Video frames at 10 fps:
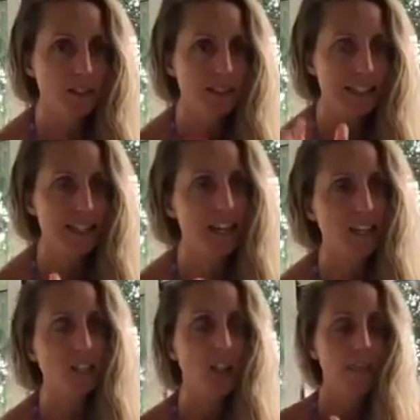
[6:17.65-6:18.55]
Leading
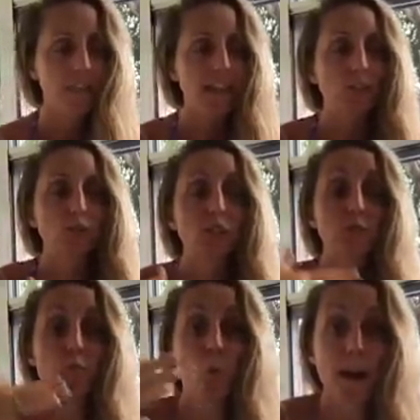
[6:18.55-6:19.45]
edge that they don't
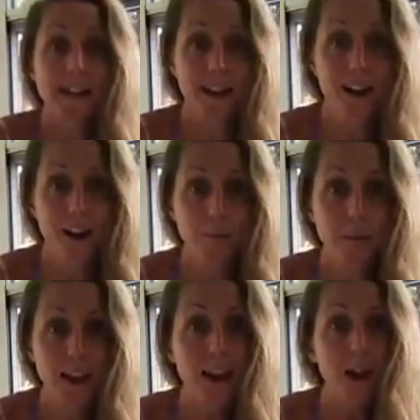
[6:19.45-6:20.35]
just wake up
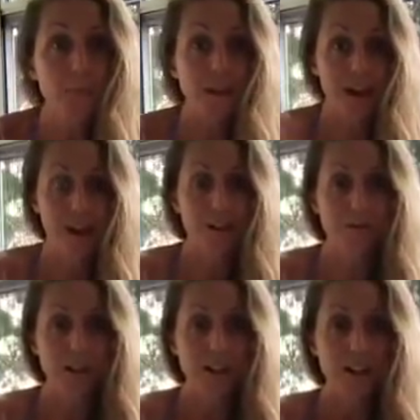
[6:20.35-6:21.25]
and
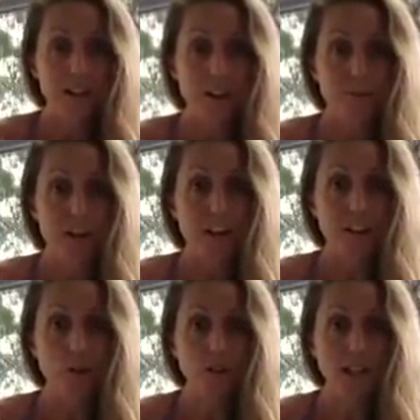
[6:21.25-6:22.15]
become a freaking
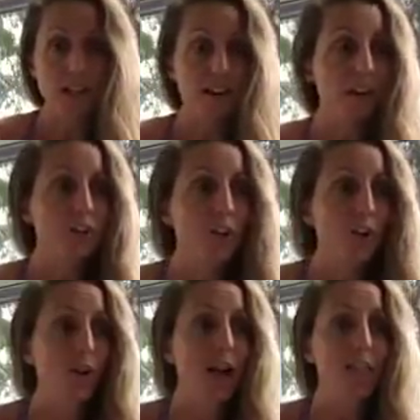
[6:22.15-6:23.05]
thought leader.
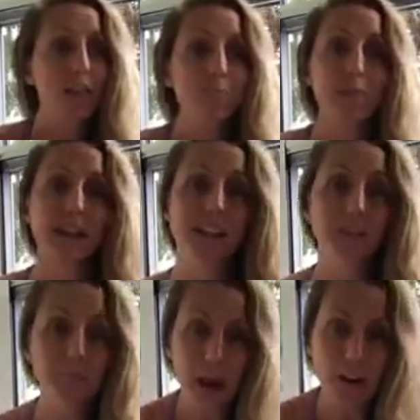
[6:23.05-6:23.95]
No, they've been in
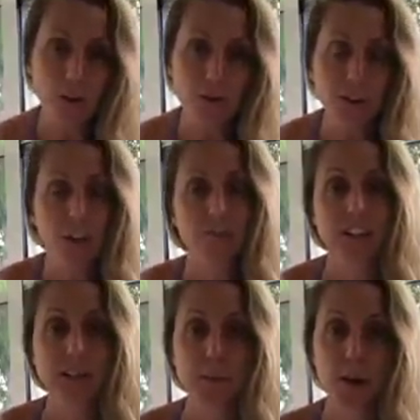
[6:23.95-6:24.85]
the barrels of
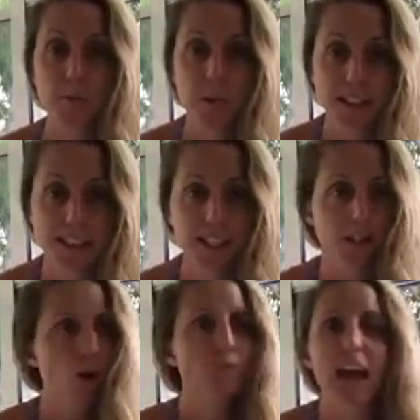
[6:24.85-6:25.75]
experimenting,
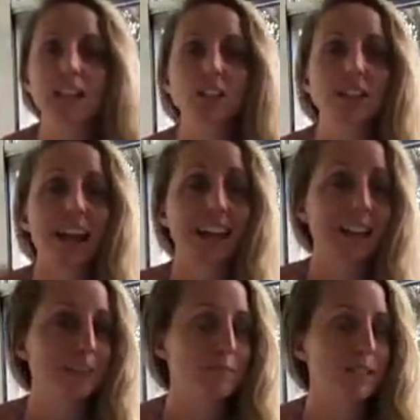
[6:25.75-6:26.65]
of
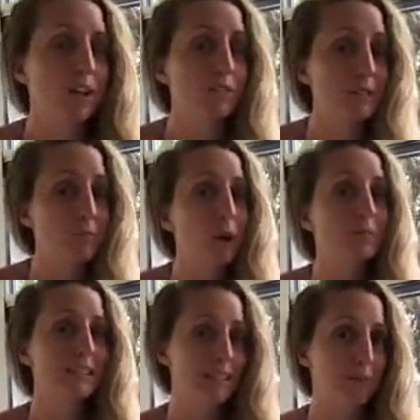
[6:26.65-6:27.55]
educating themselves in
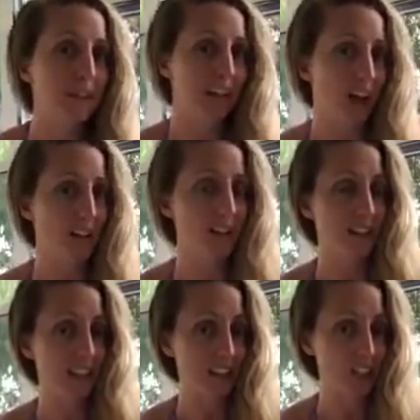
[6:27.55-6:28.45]
probably something other
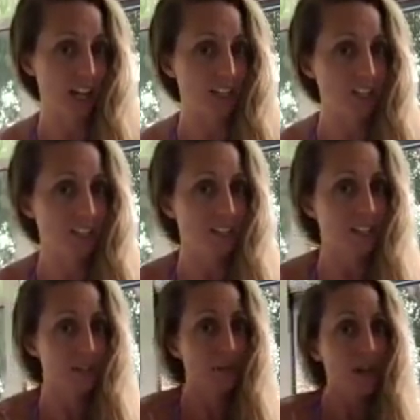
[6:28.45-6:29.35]
than the education
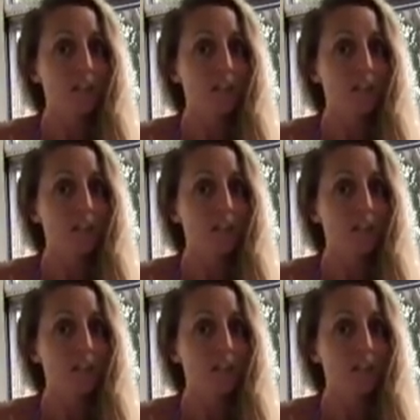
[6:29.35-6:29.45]
system.